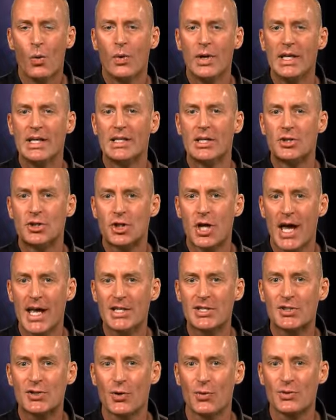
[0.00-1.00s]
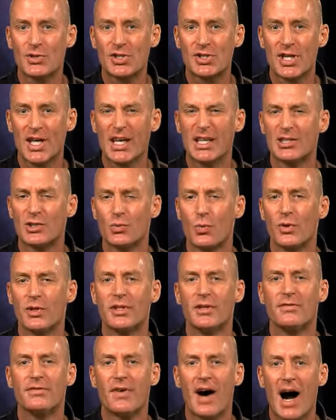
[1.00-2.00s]
We need to chase those things that would
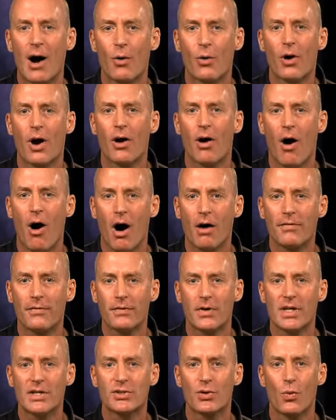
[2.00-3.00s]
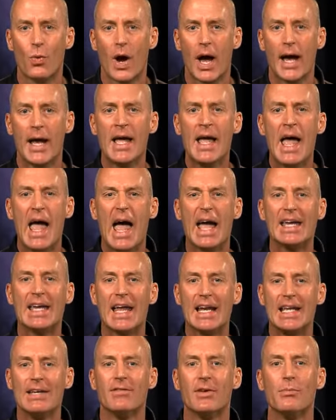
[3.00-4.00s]
devour our offerings away and
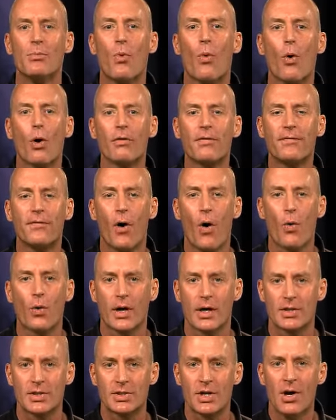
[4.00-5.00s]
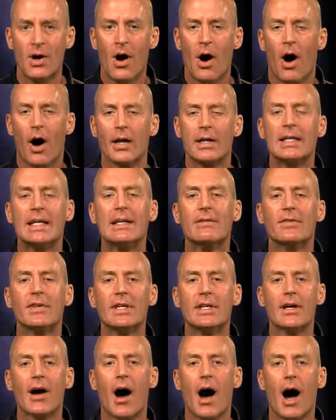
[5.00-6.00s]
get even more focused on
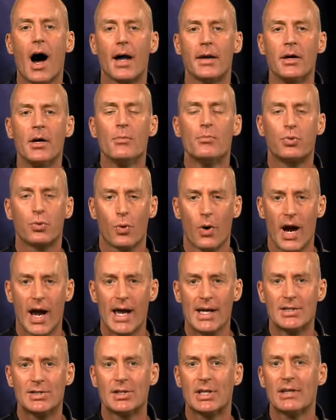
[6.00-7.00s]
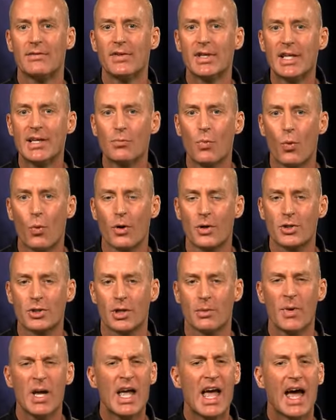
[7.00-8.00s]
giving God praise, giving Him
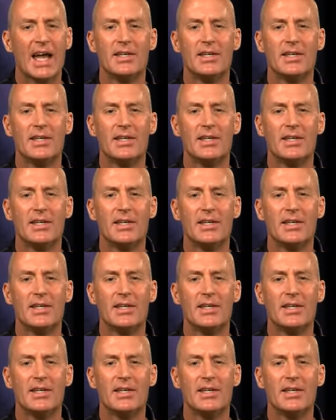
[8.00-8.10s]
worship,